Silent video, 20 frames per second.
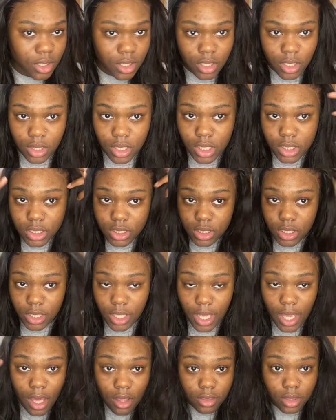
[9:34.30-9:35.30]
Let's just look
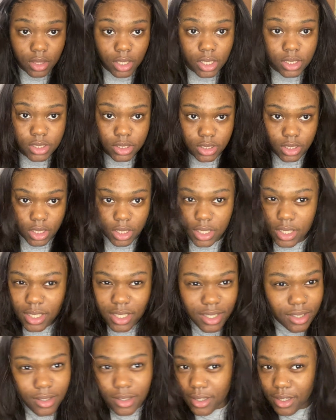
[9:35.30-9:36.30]
at how the lace is
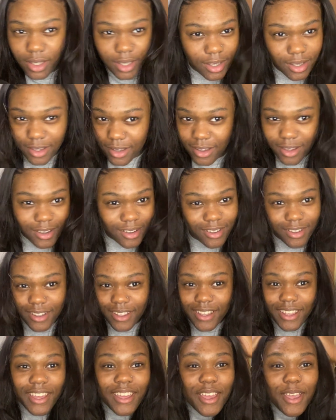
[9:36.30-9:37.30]
eating.
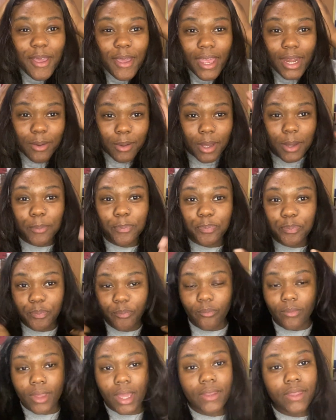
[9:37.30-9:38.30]
Anyway,
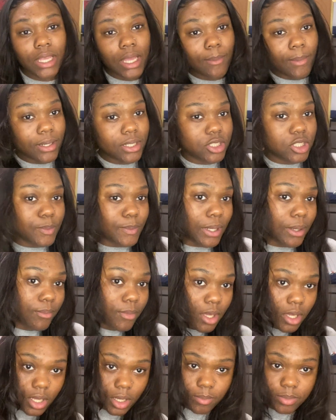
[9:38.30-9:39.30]
I think I might just do my
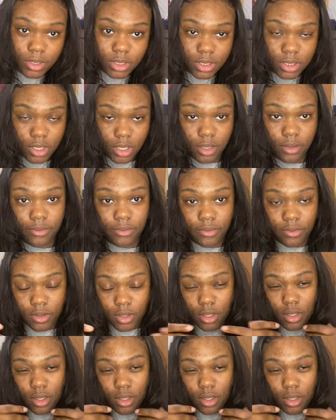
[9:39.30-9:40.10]
makeup and stuff.